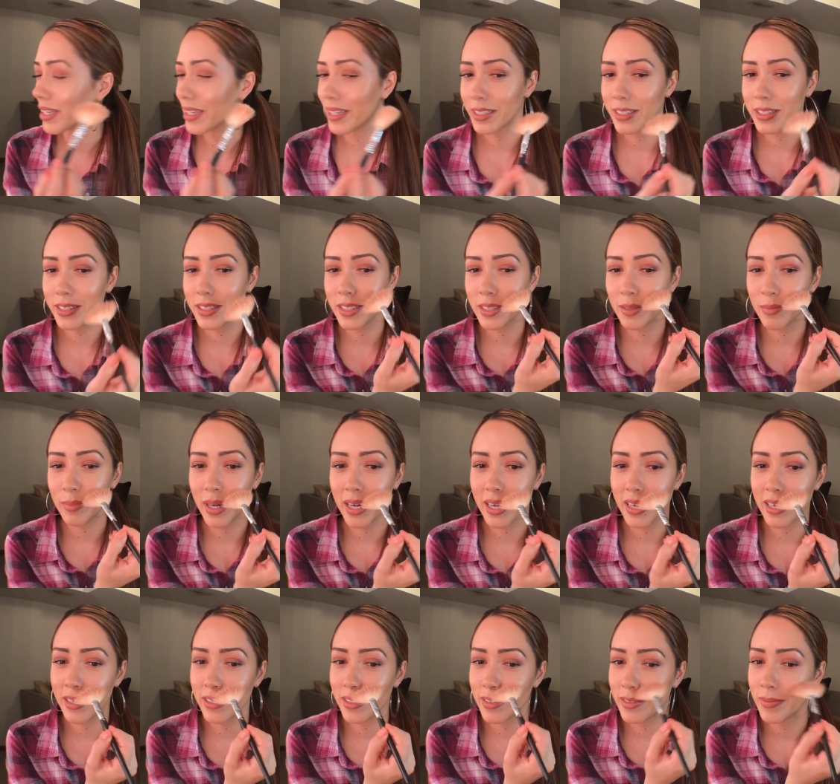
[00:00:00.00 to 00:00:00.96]
And I just
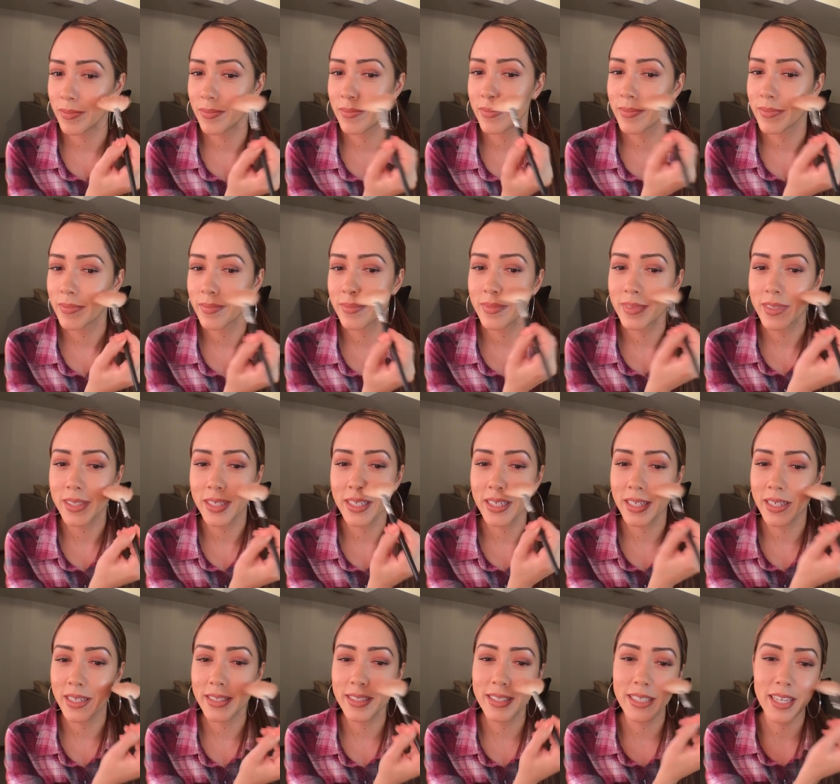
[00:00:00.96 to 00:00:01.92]
smile,
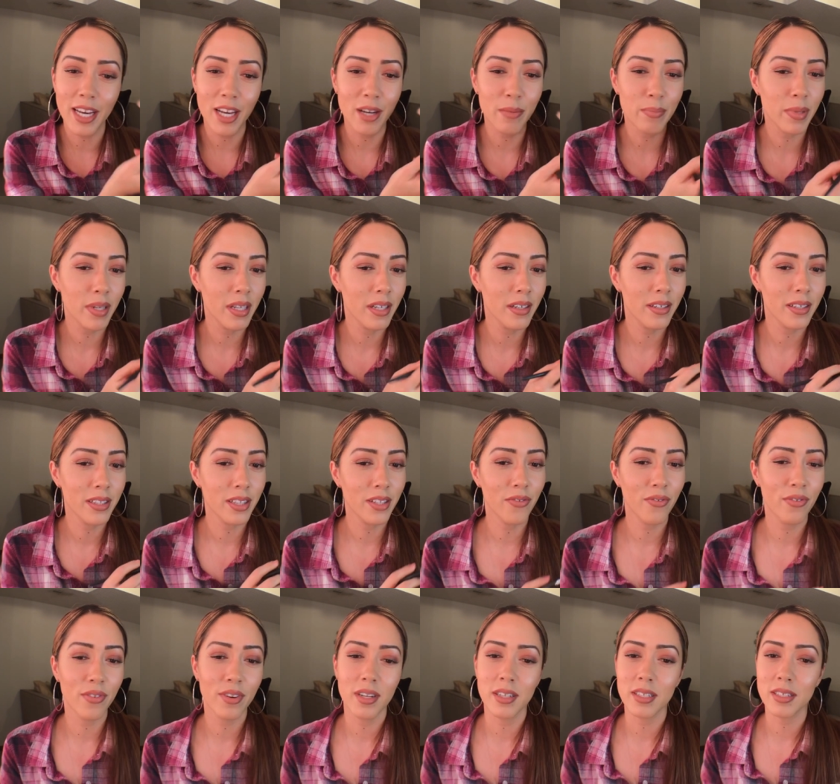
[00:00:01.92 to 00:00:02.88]
and I tap it on the
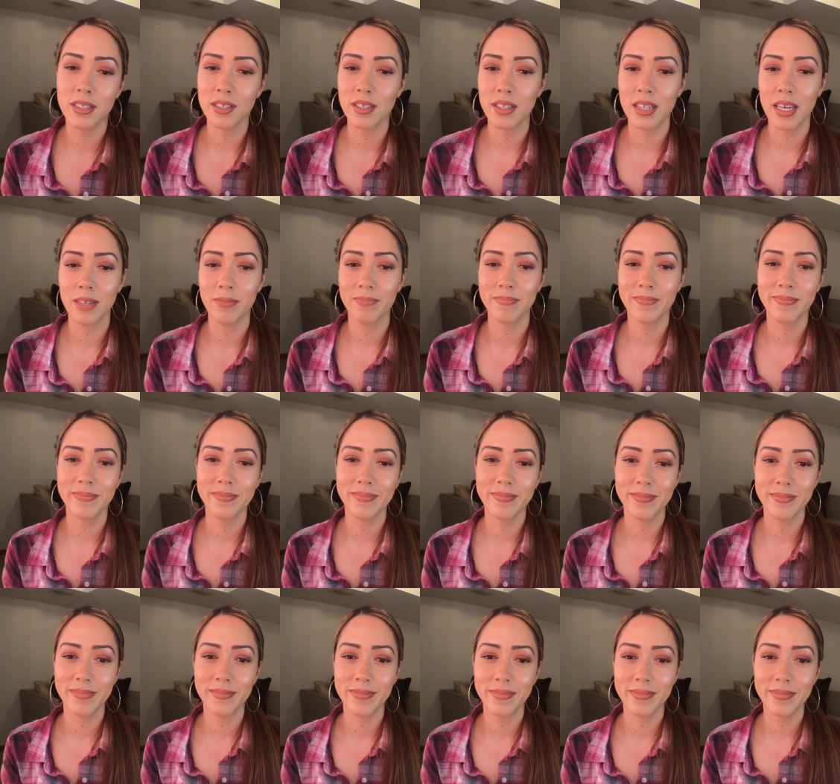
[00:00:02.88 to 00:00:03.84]
front so that,
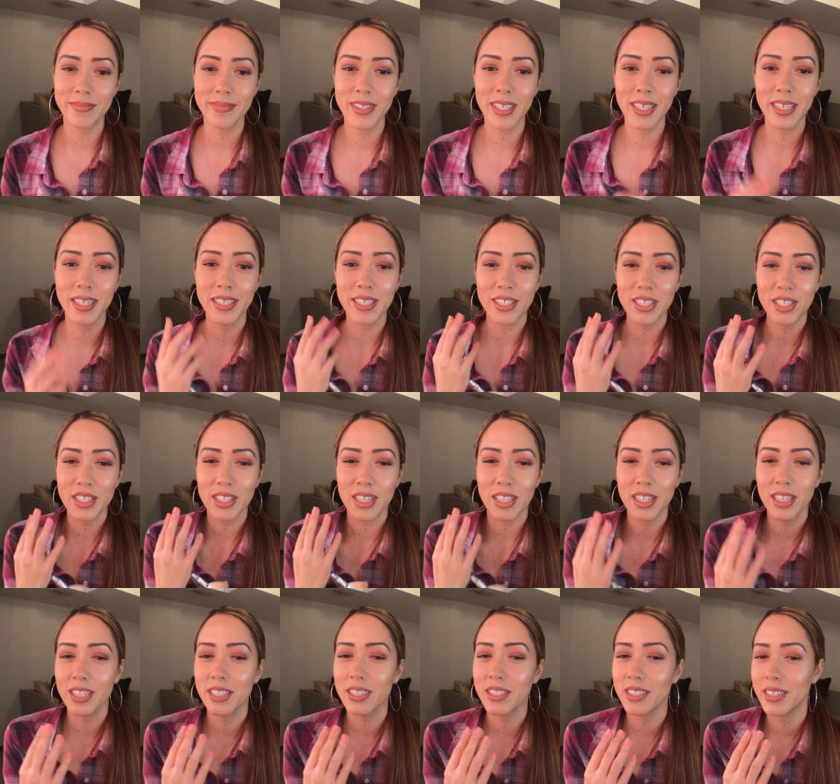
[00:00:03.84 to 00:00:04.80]
see, it just
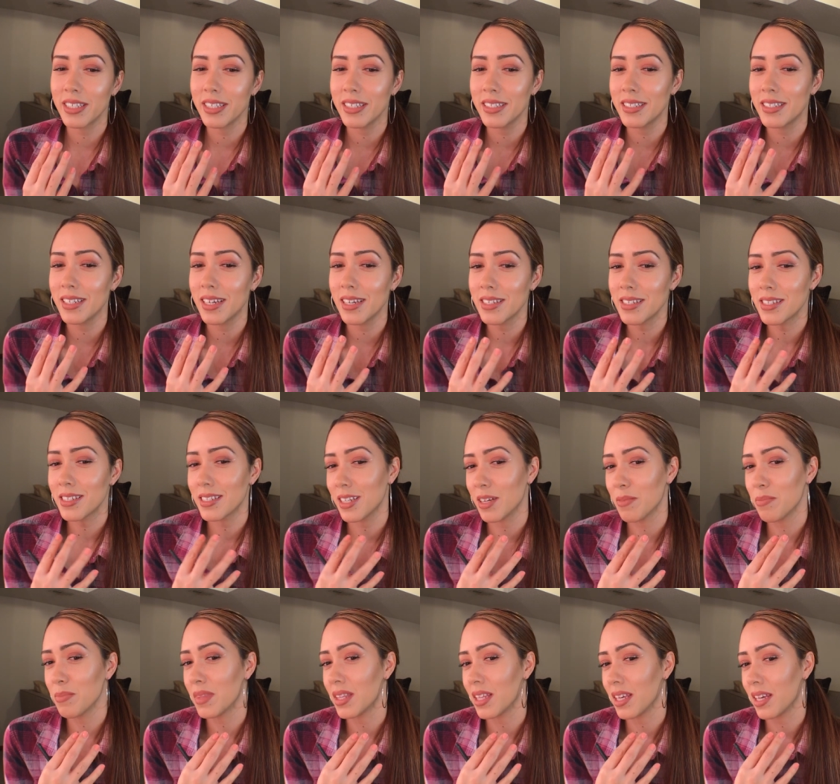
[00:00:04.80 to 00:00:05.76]
looks, it does
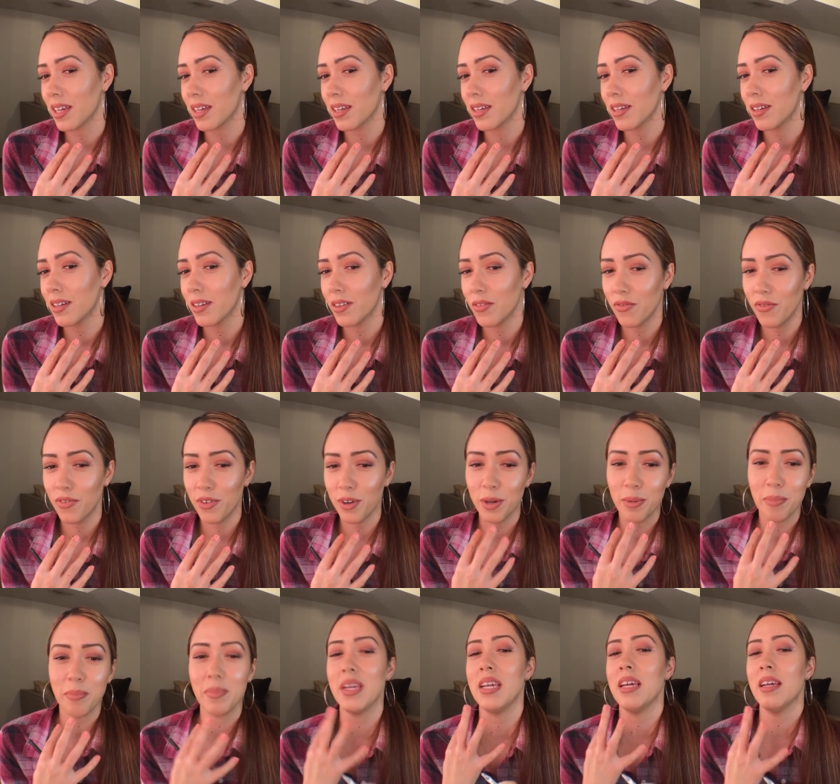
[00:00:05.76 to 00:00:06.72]
something
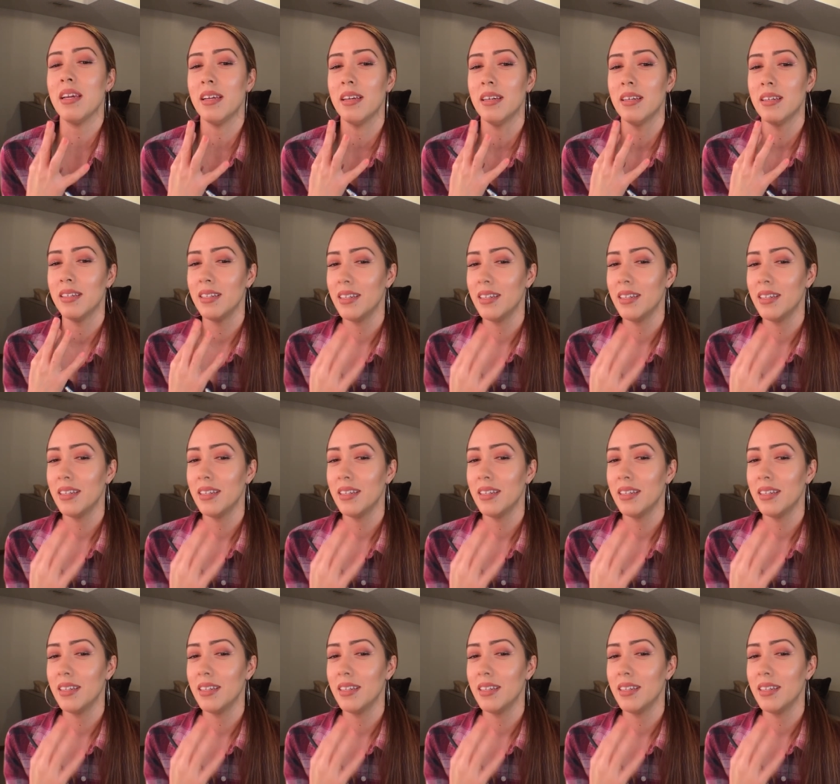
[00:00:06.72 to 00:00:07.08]
for me.